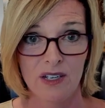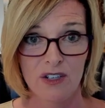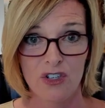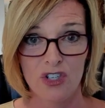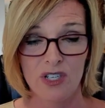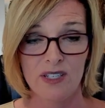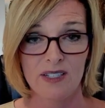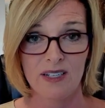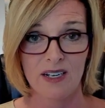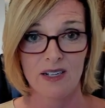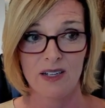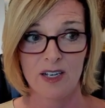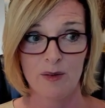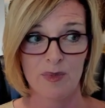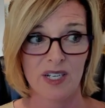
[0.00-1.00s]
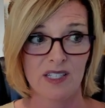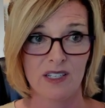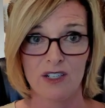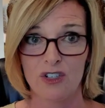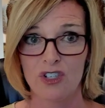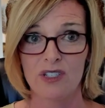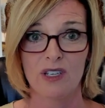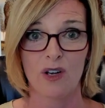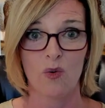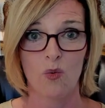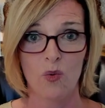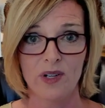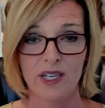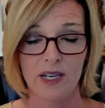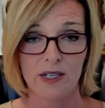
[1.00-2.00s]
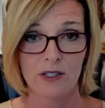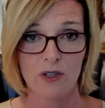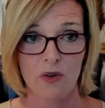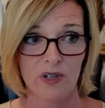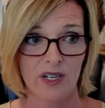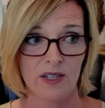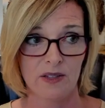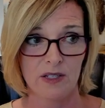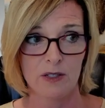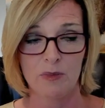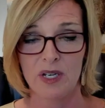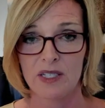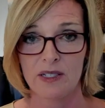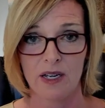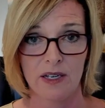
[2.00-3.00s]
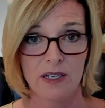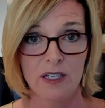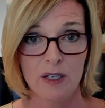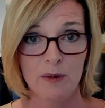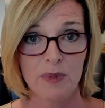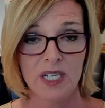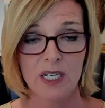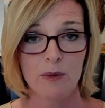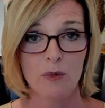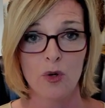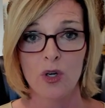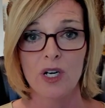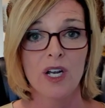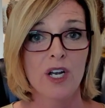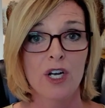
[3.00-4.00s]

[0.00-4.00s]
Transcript: she's not climaxing, she's like, what the heck's going on? This man's not into me anymore.